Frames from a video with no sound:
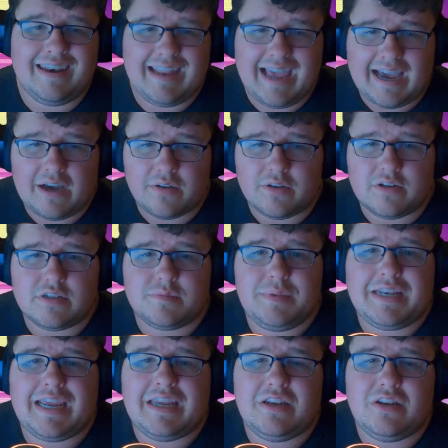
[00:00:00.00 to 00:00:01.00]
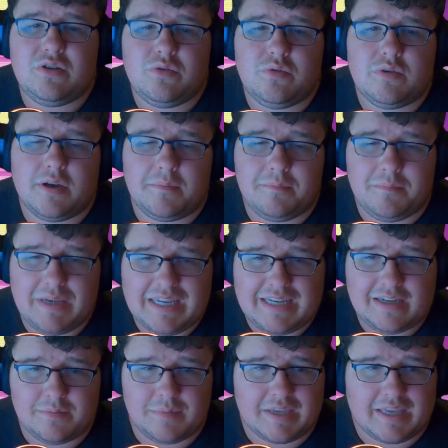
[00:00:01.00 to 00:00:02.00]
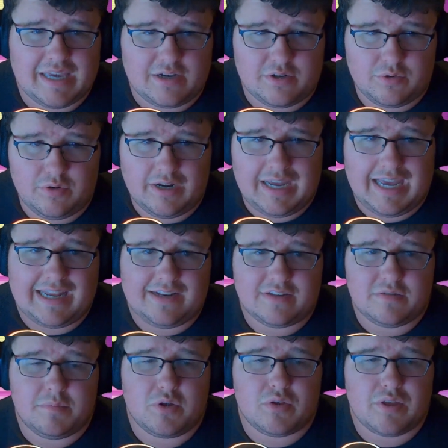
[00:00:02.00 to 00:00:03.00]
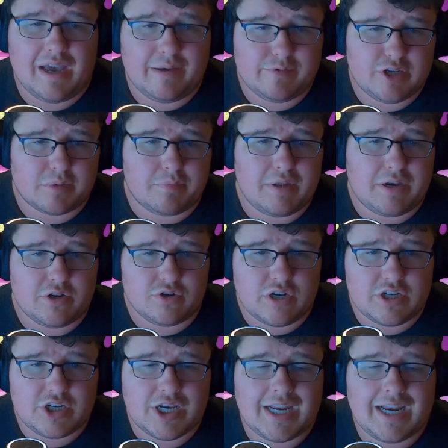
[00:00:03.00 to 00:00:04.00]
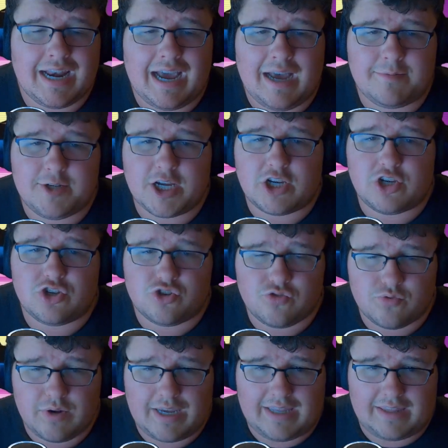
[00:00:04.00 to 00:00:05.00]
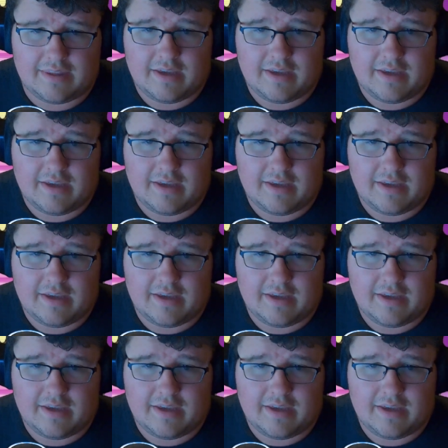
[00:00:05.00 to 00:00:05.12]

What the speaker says: Now there's been a new medium category added to both object penetration and object strength.